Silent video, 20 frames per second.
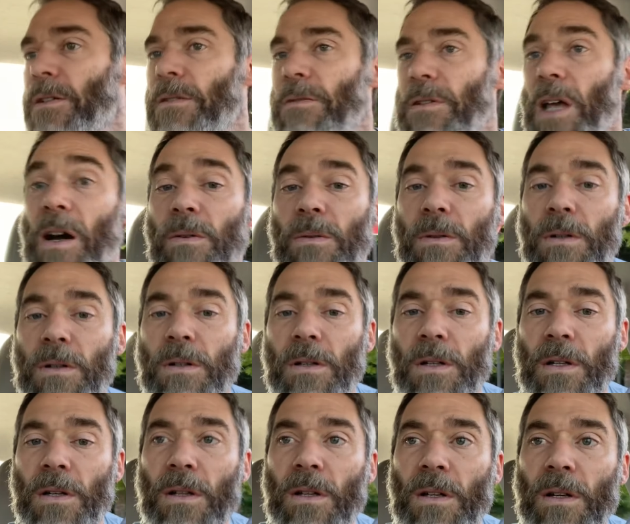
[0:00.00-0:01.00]
No.
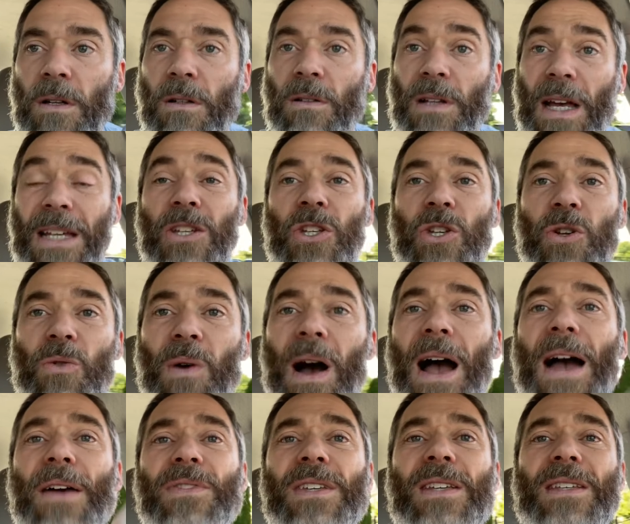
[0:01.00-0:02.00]
Like, you
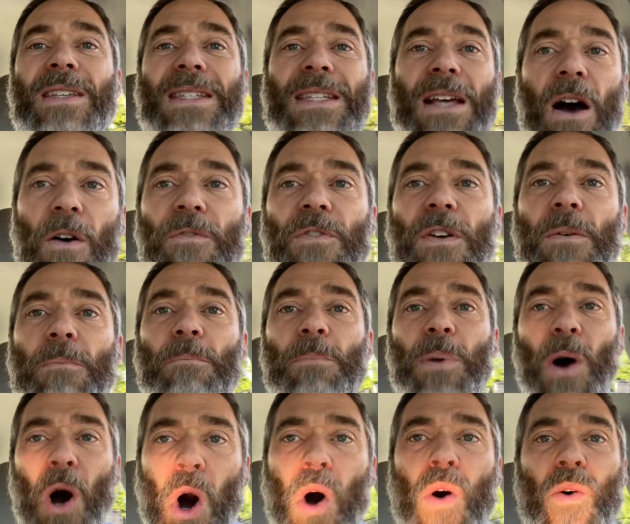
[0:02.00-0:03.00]
have to self
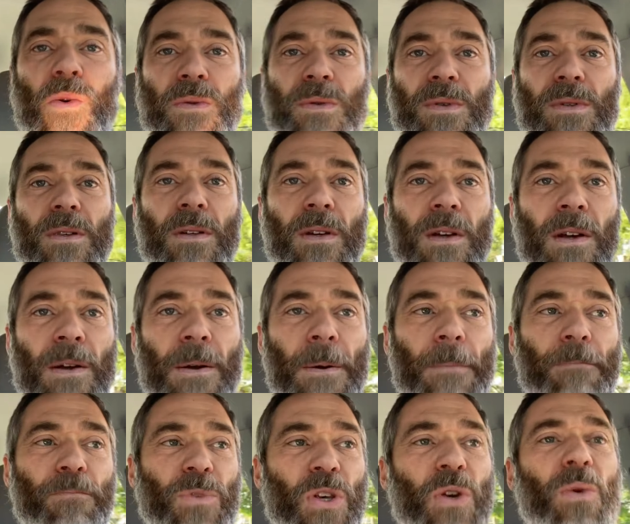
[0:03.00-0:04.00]
impose,
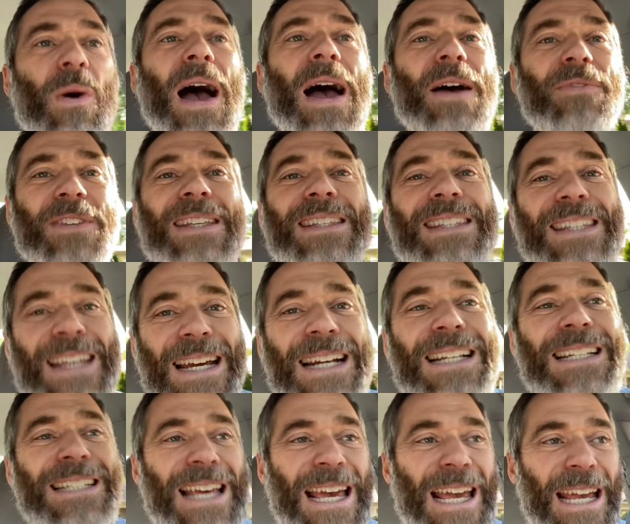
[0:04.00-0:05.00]
you have to
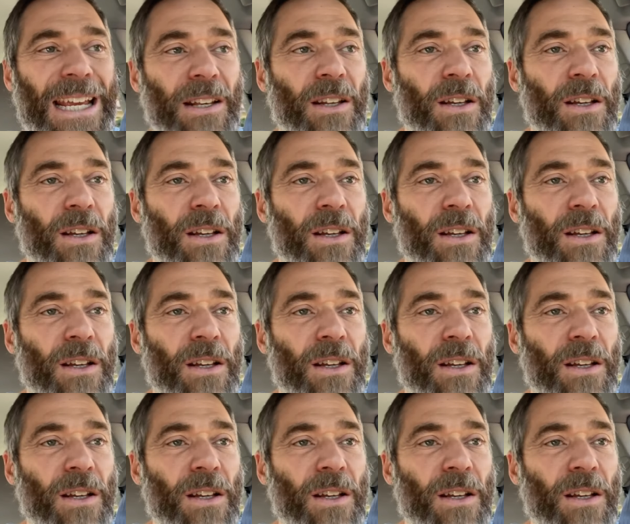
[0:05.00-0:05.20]
dictate.